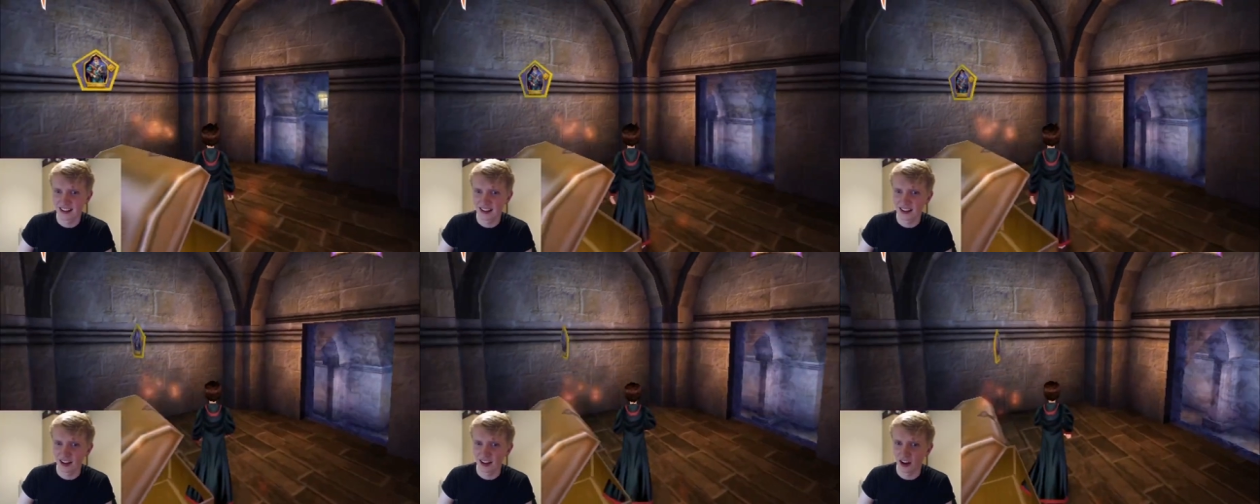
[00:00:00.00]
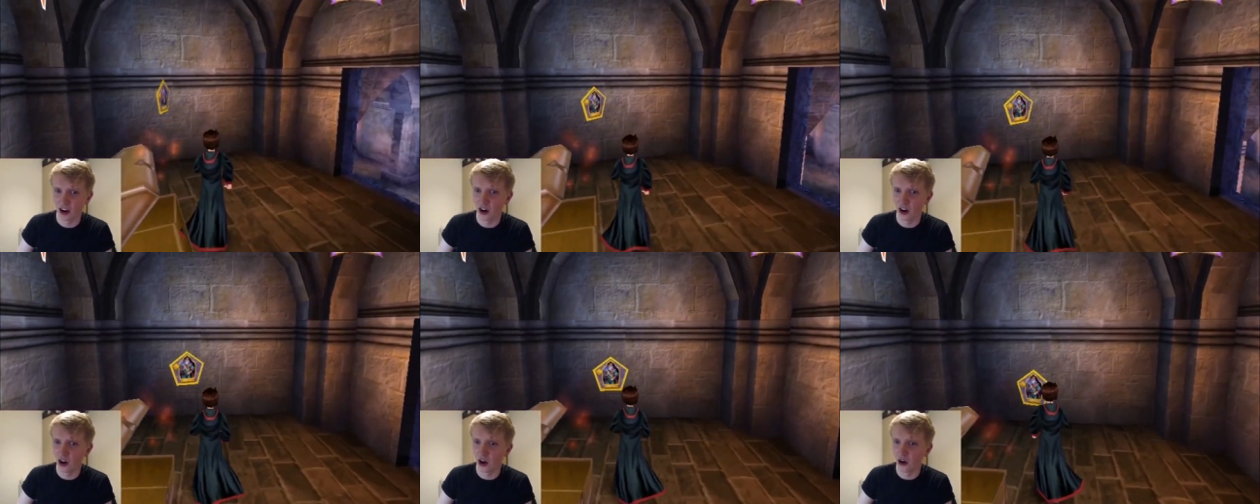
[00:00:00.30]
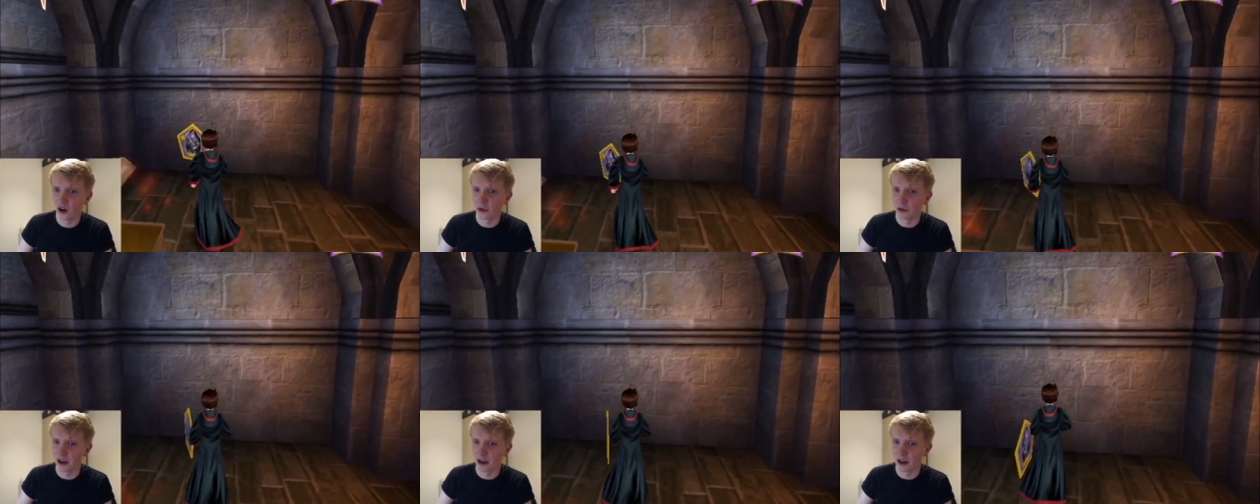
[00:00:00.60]

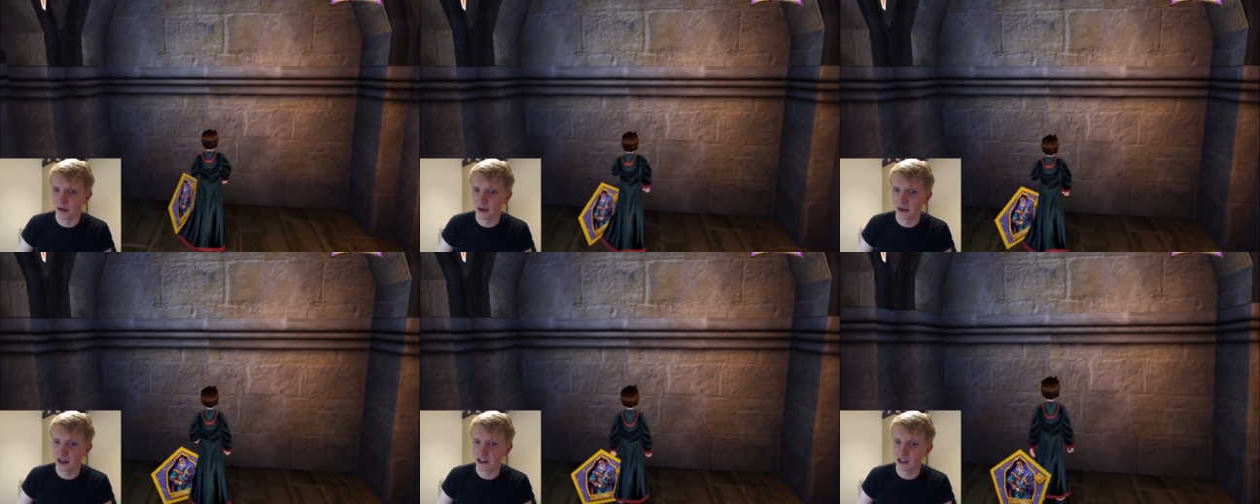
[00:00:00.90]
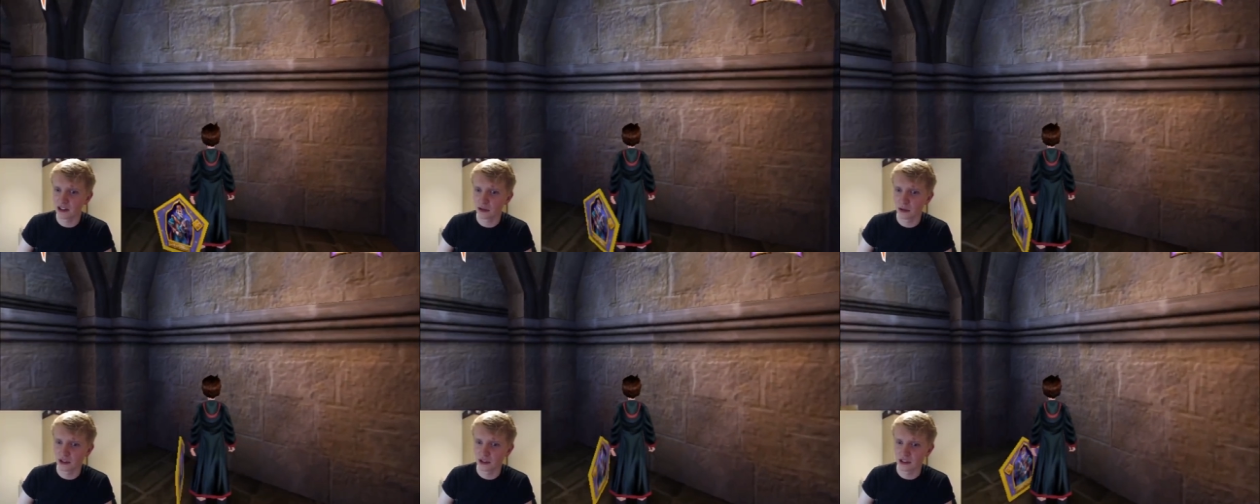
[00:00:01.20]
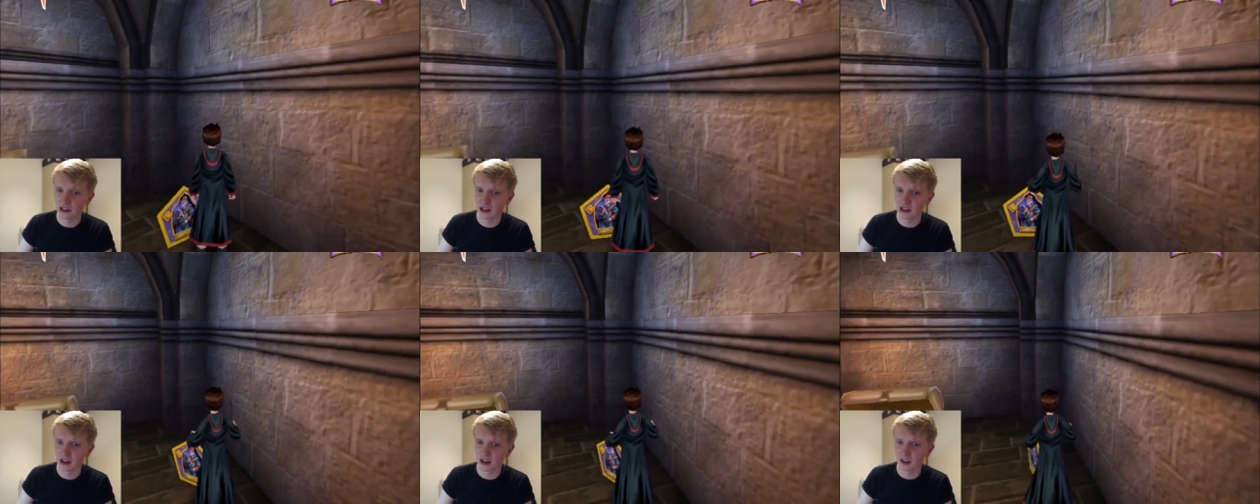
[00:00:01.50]
Oh, baby, it's a
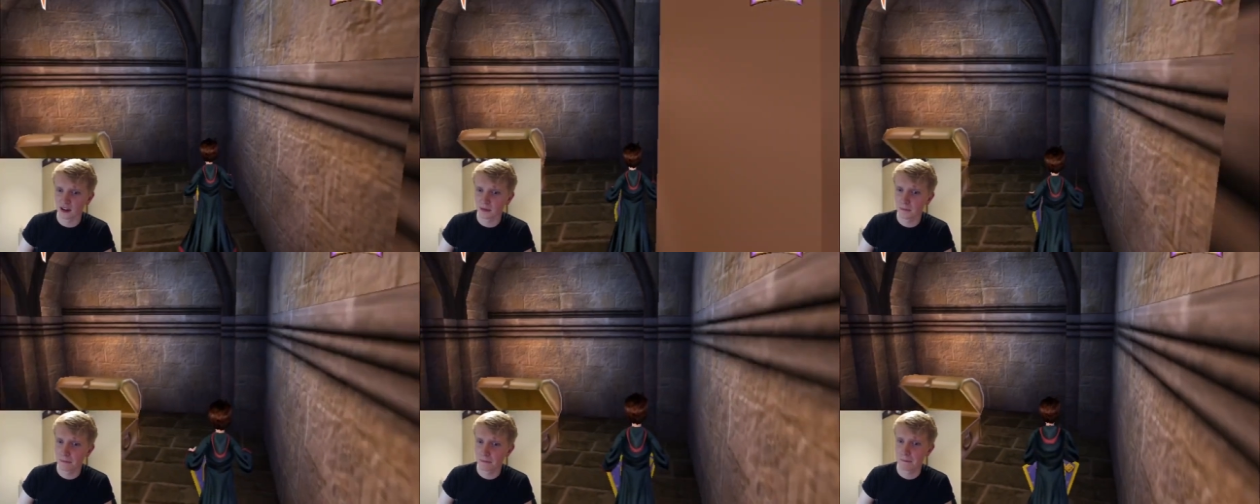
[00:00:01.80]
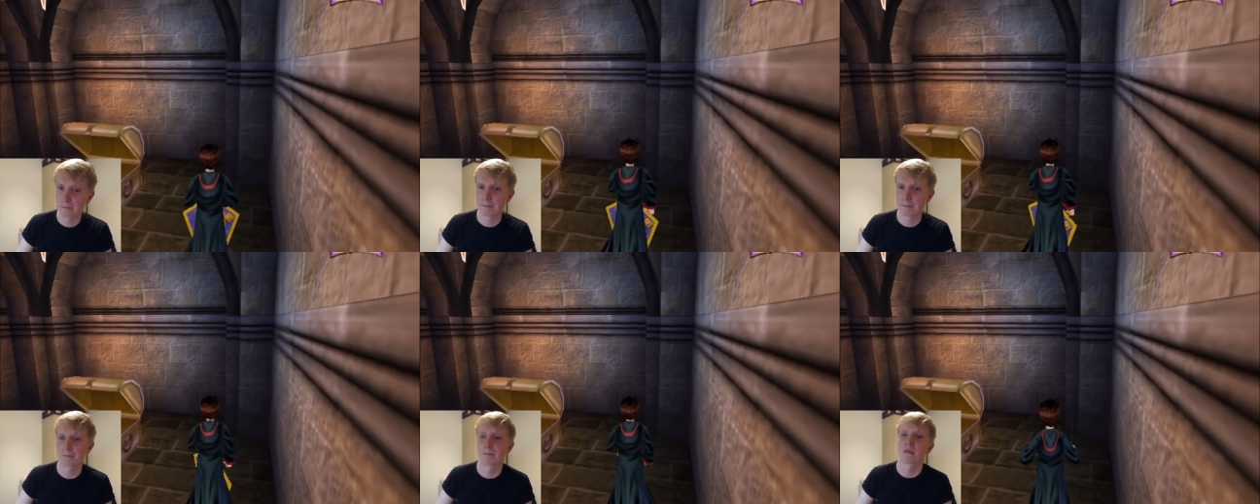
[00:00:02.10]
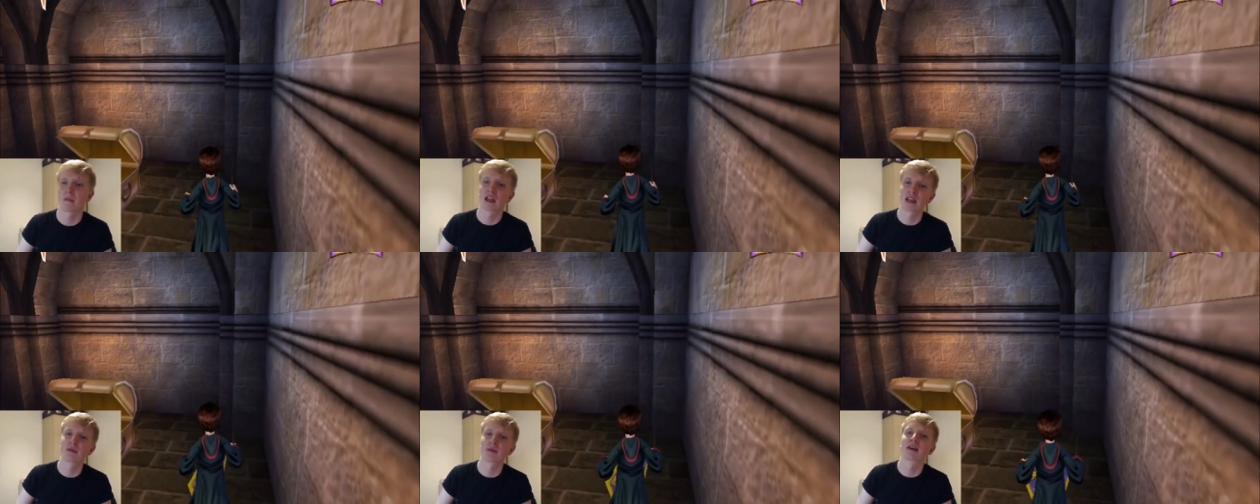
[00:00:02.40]
wizard card.
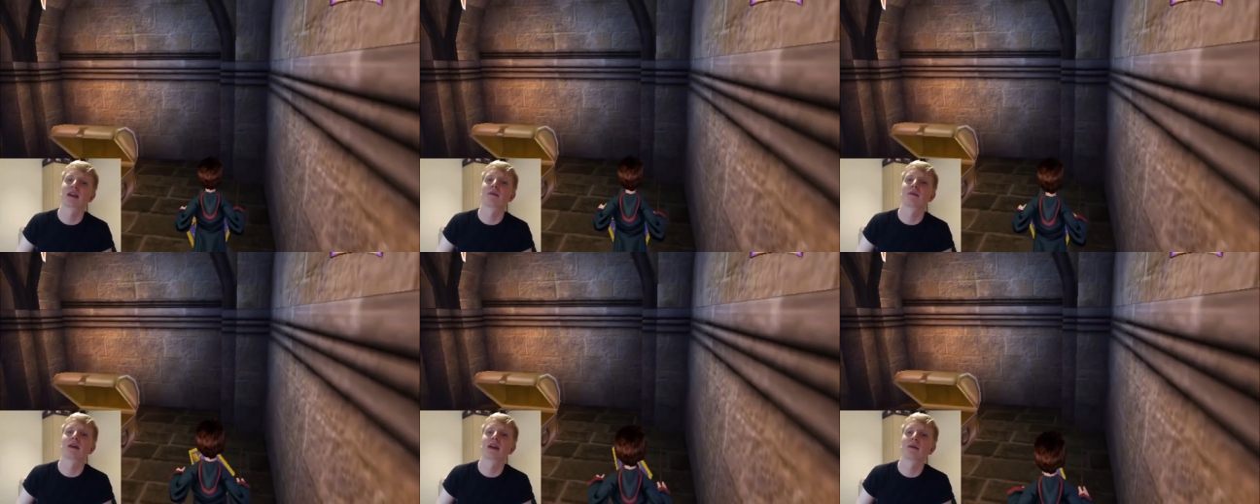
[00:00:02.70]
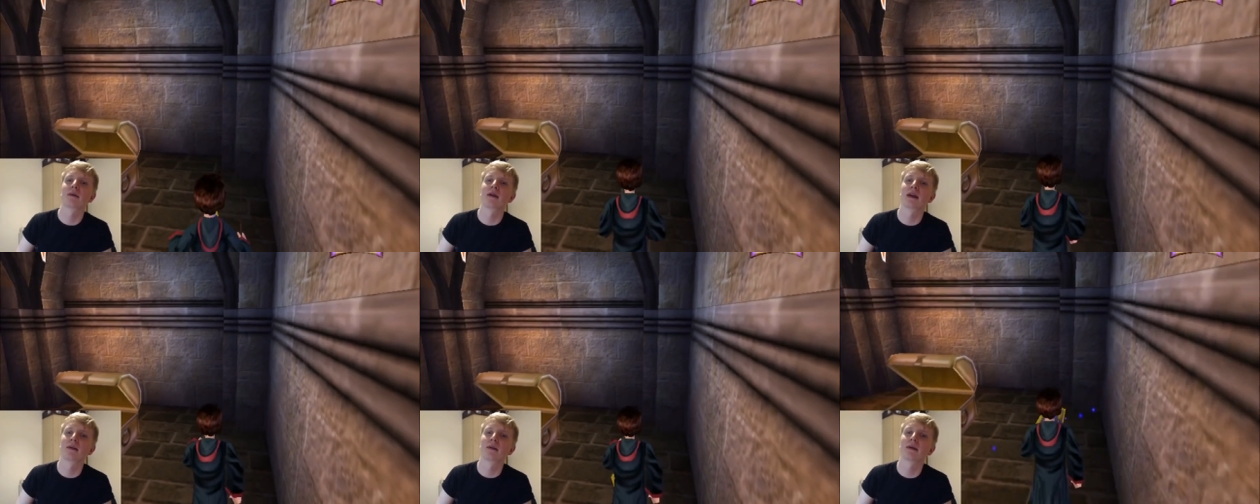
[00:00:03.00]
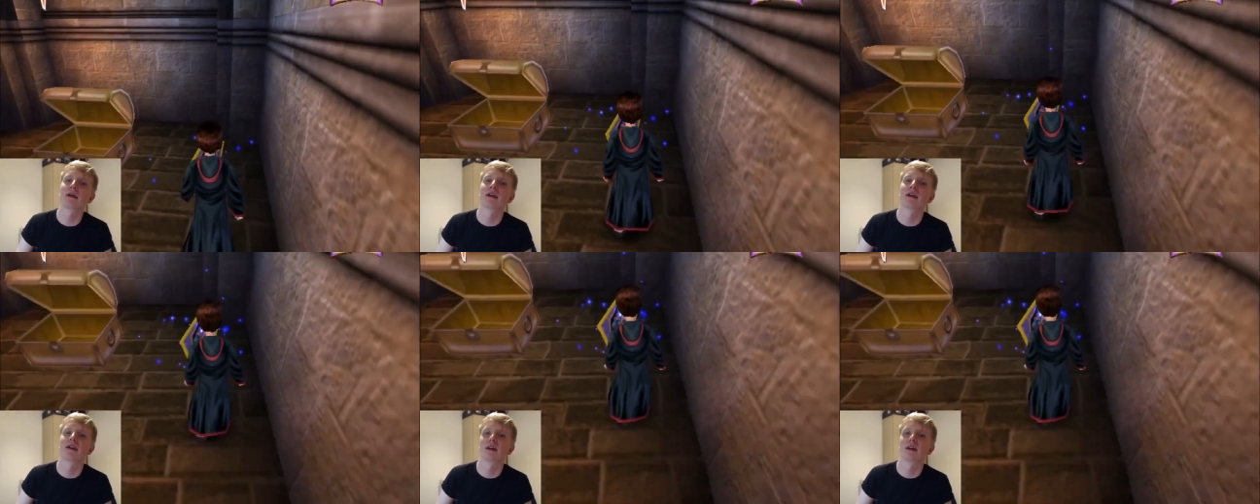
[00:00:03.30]
Gimme, gimme, gimme, gimme.